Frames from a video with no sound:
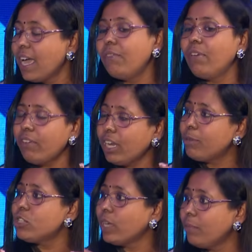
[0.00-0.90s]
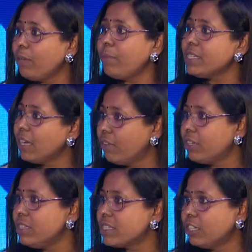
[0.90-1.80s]
And we were able to implement
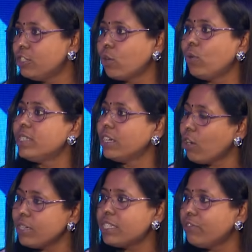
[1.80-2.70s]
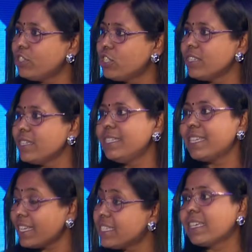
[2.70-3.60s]
governance controls and cost efficiencies
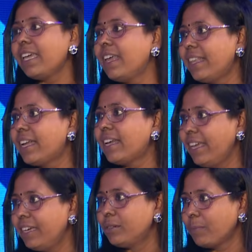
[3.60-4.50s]
at scale at that layer.